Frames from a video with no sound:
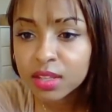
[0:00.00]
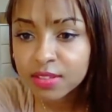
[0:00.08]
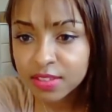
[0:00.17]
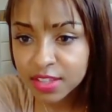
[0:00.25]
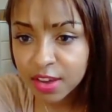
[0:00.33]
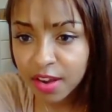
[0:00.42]

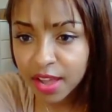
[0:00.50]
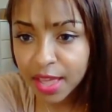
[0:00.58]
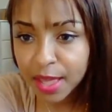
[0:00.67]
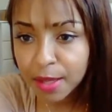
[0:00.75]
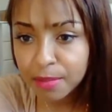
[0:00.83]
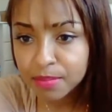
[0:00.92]

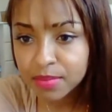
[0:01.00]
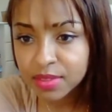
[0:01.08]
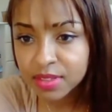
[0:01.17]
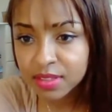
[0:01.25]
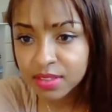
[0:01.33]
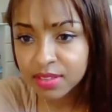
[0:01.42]

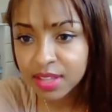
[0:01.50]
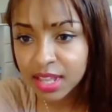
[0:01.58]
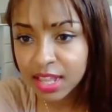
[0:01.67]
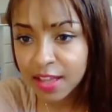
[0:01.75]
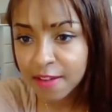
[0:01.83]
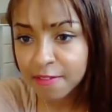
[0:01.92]
CRM de
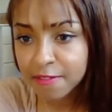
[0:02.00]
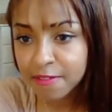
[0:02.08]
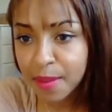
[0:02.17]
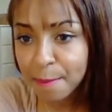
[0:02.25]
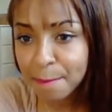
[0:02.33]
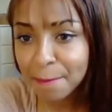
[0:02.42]
la
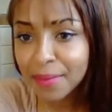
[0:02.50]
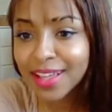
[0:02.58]
Femme.